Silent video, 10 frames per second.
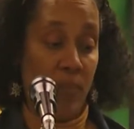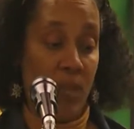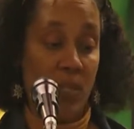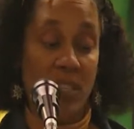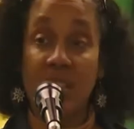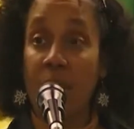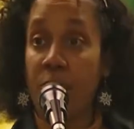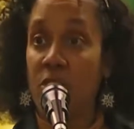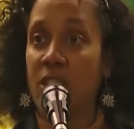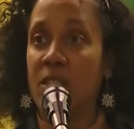there was a
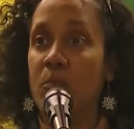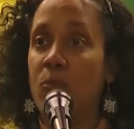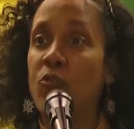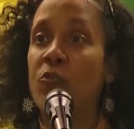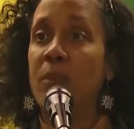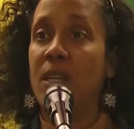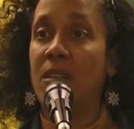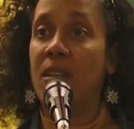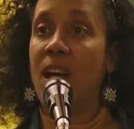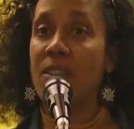suffragettes
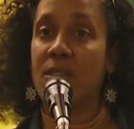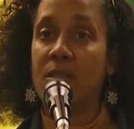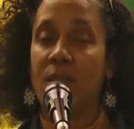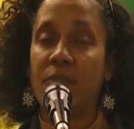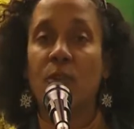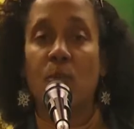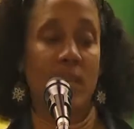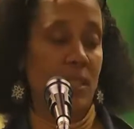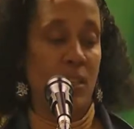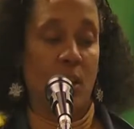movement a few
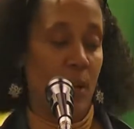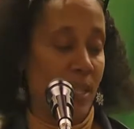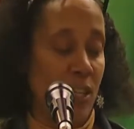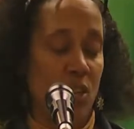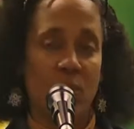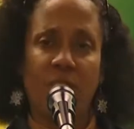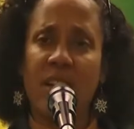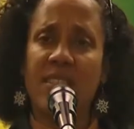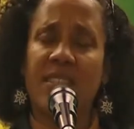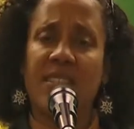weeks ago at the
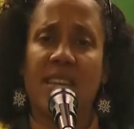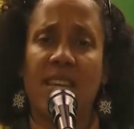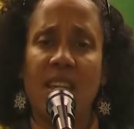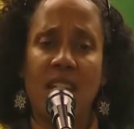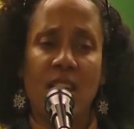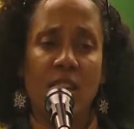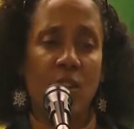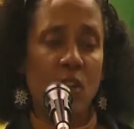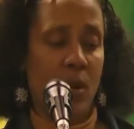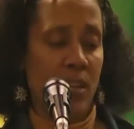university,
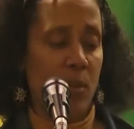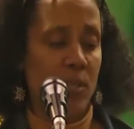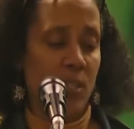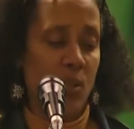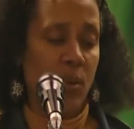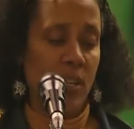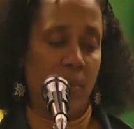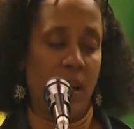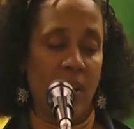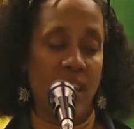you know, and it was talking
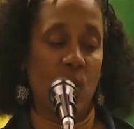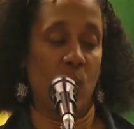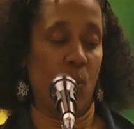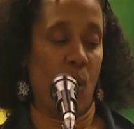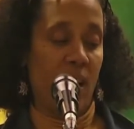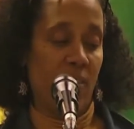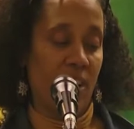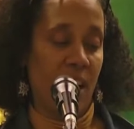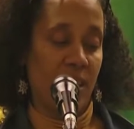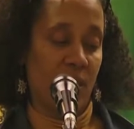about equal
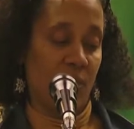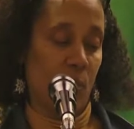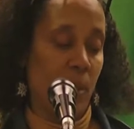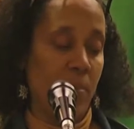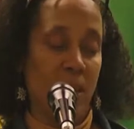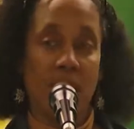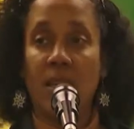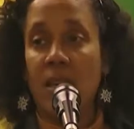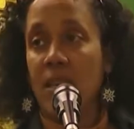rights for women.